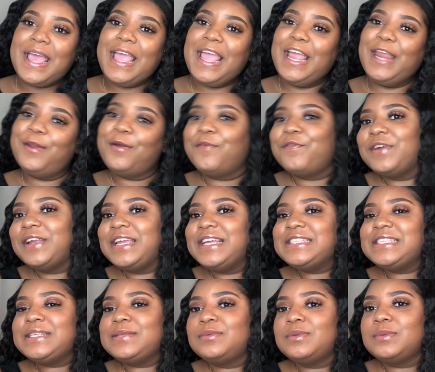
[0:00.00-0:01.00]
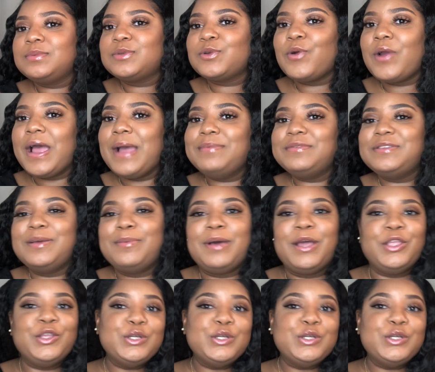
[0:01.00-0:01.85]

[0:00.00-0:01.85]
and don't forget to subscribe to my